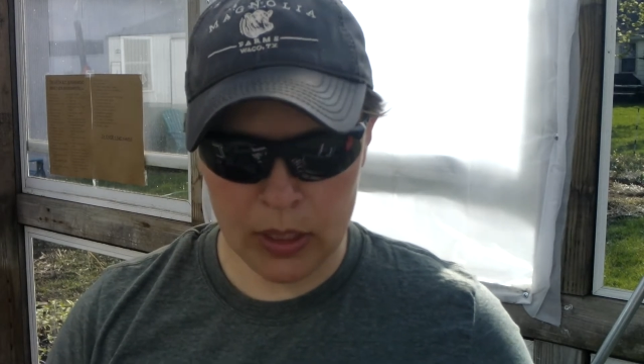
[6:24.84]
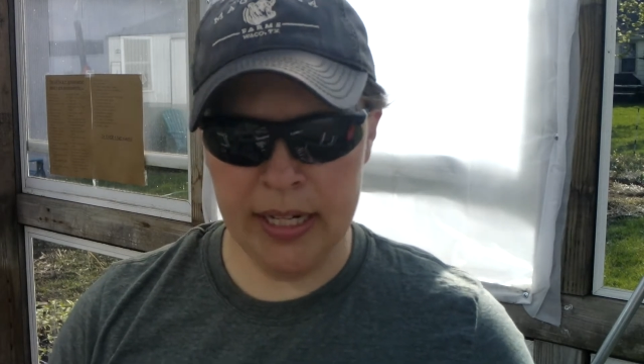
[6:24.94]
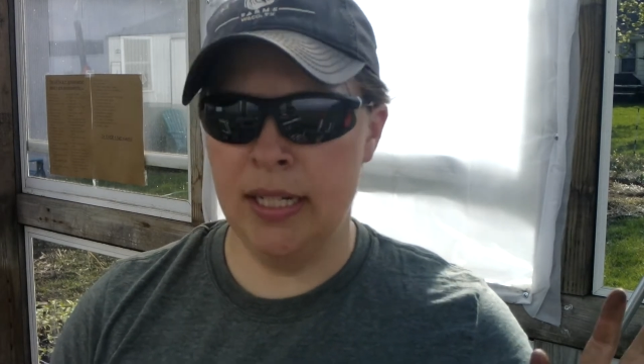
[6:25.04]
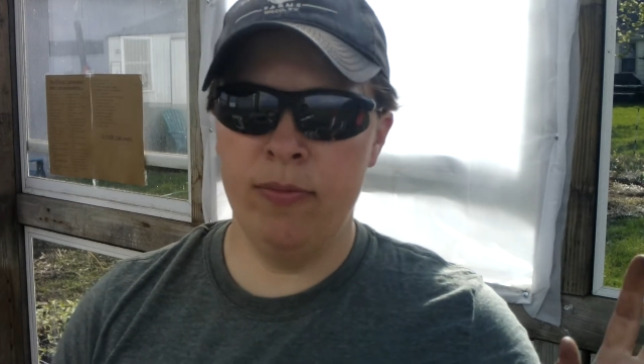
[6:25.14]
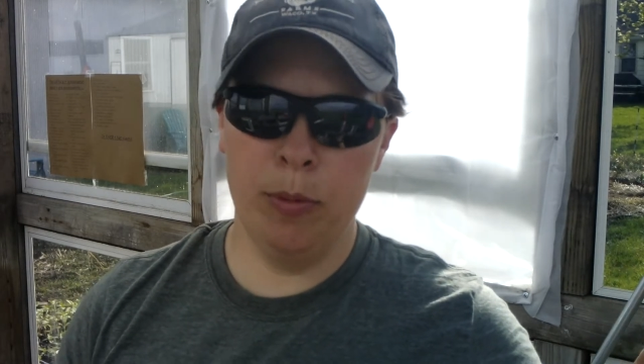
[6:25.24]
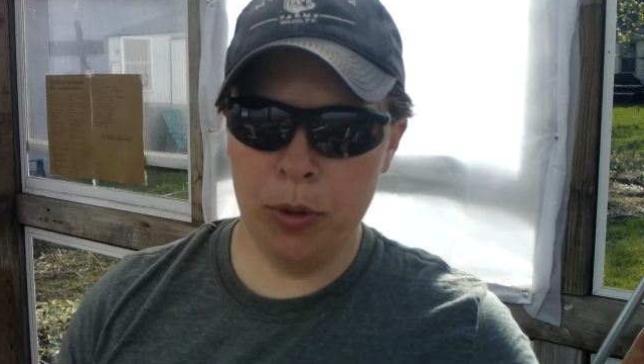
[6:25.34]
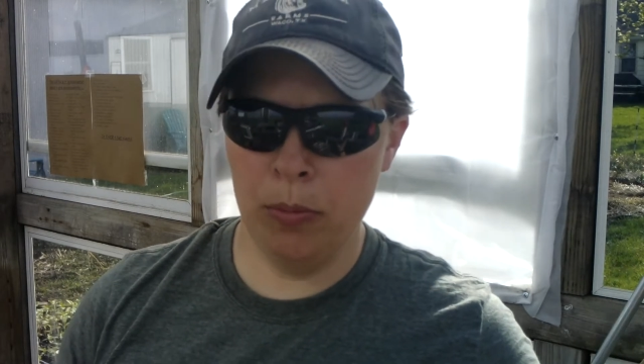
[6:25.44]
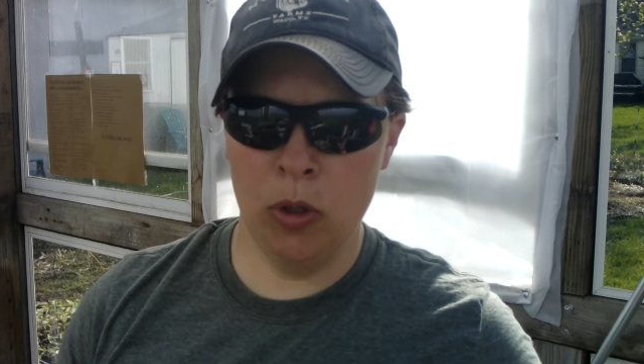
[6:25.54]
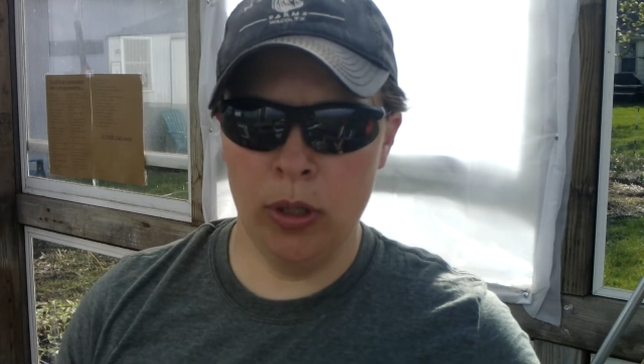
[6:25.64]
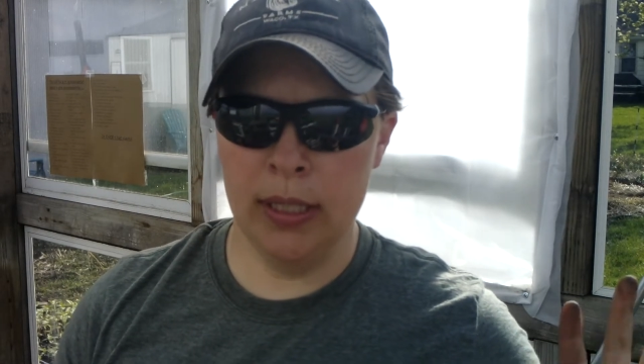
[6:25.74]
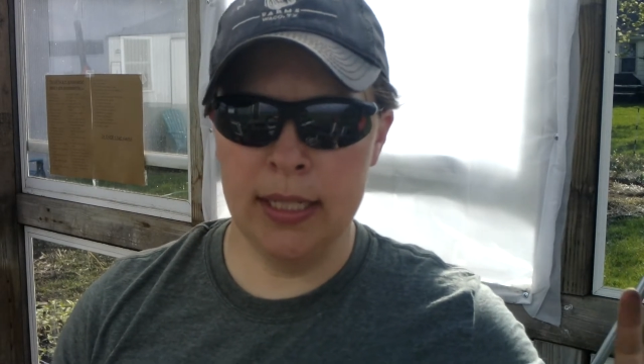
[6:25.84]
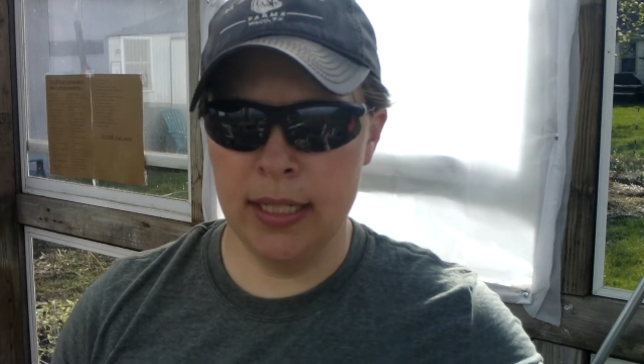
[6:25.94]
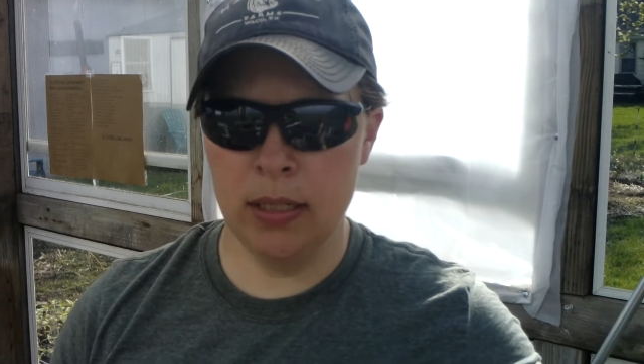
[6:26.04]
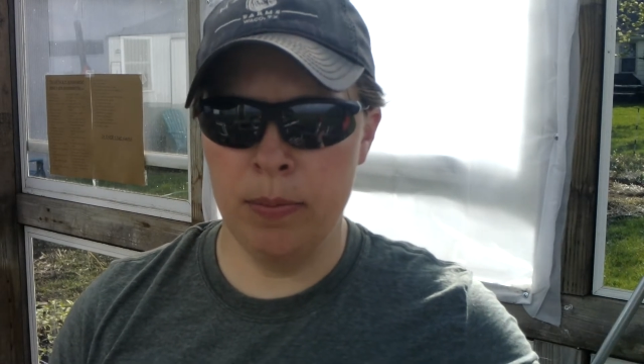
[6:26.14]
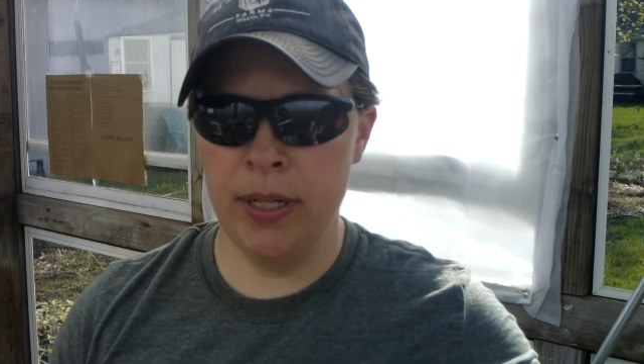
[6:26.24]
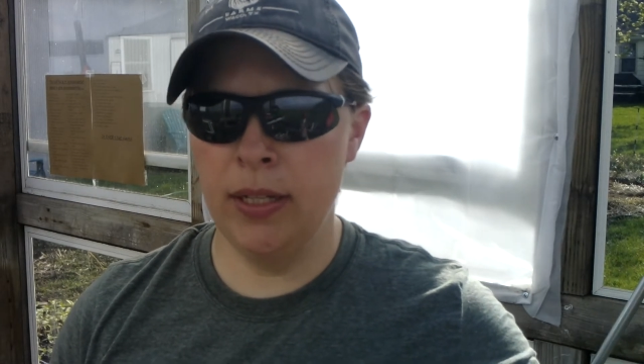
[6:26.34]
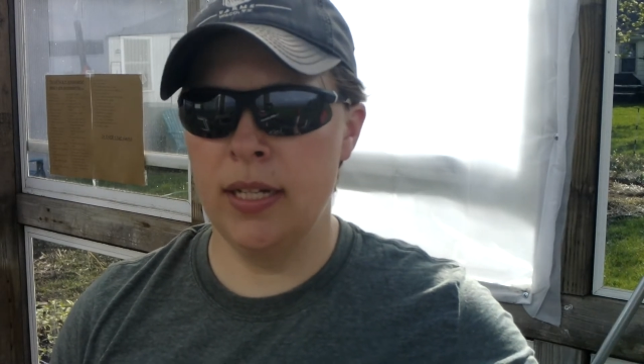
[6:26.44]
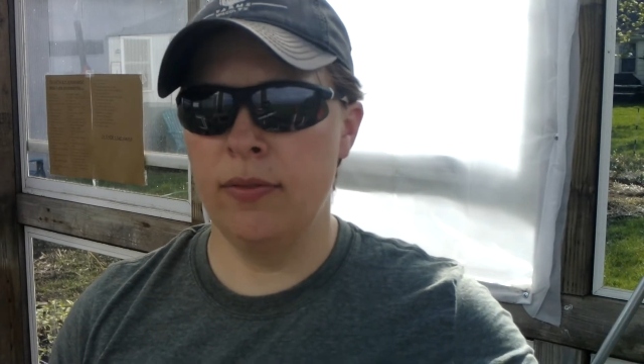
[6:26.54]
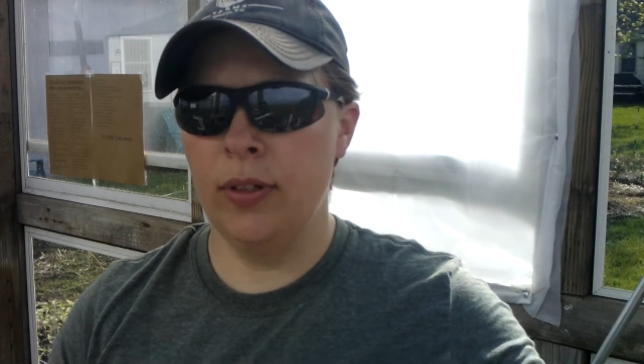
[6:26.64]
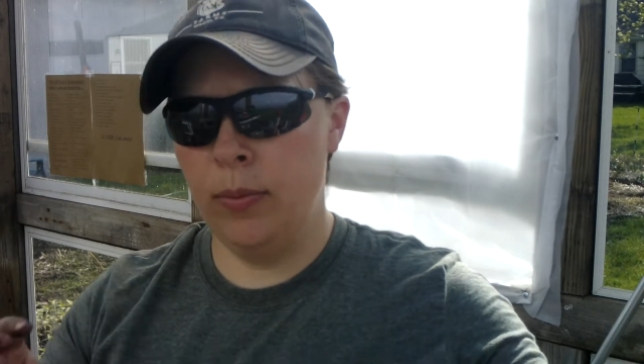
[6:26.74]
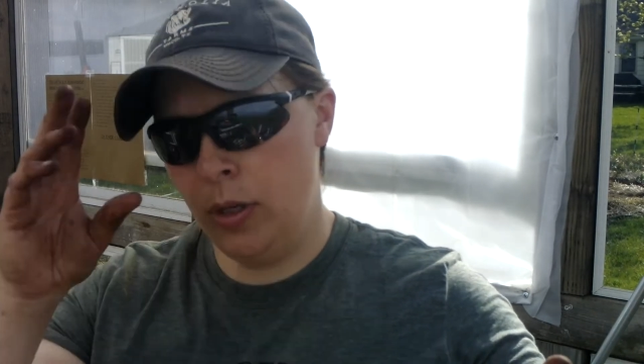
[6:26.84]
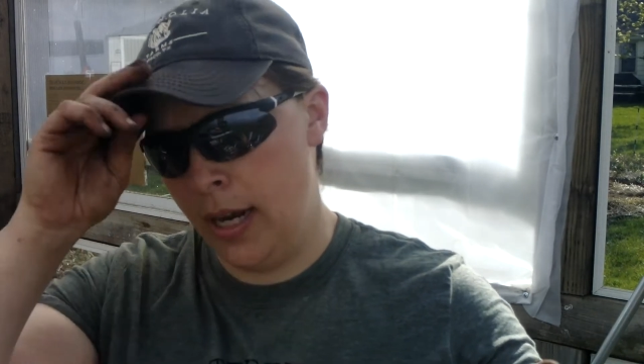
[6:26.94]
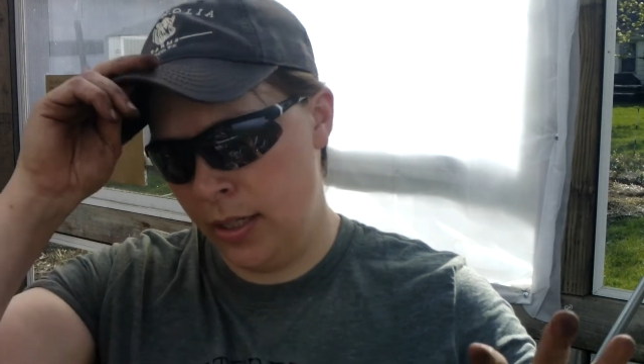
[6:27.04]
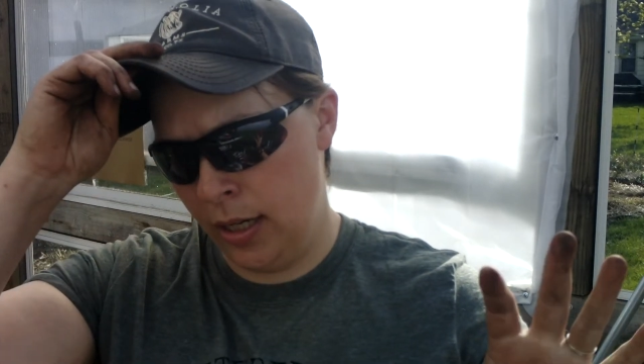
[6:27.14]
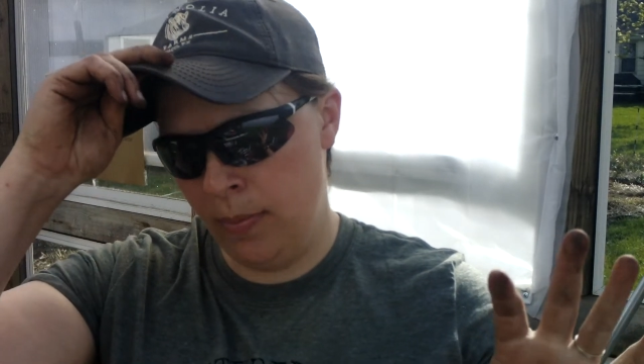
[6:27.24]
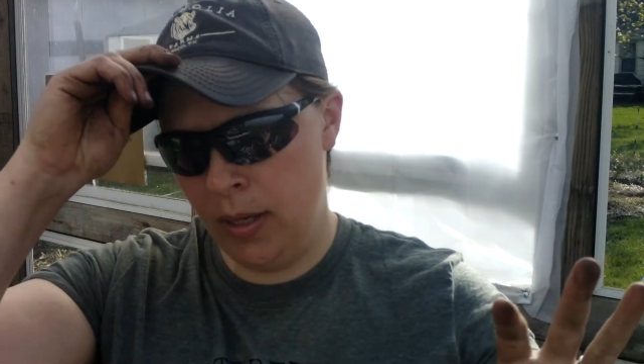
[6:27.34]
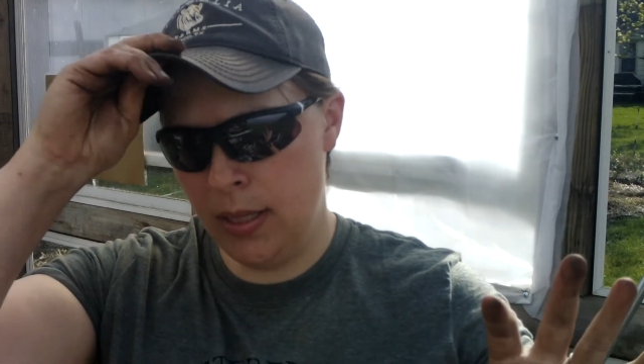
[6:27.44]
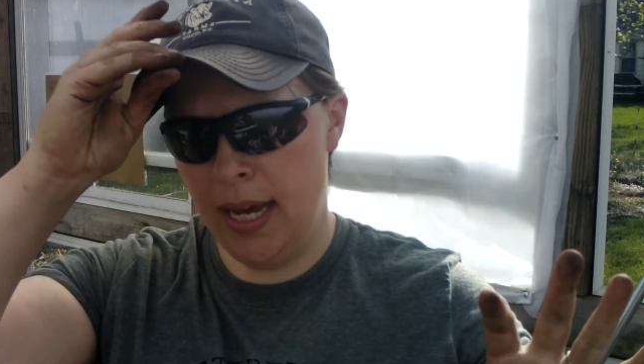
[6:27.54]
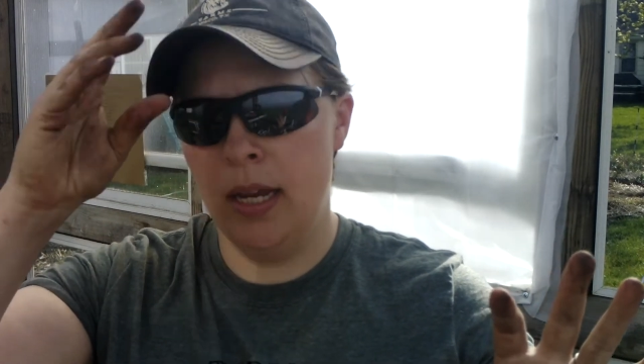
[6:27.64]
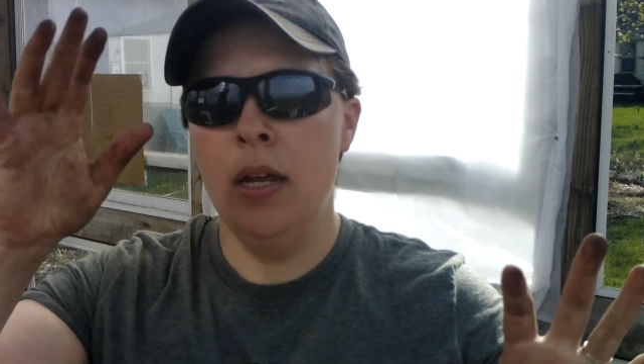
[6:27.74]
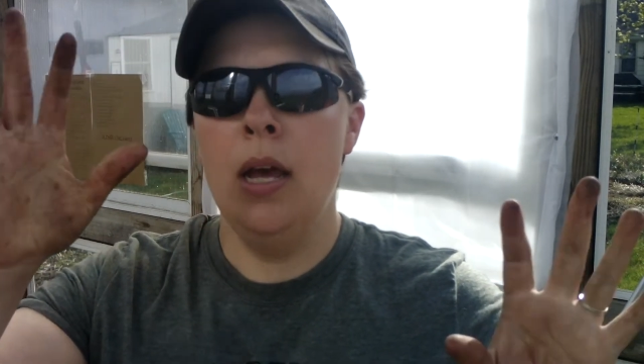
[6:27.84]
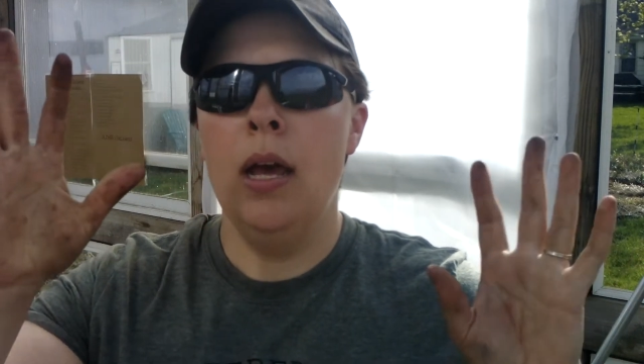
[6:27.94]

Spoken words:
except for broom corn, because that's completely different. We're not talking about that.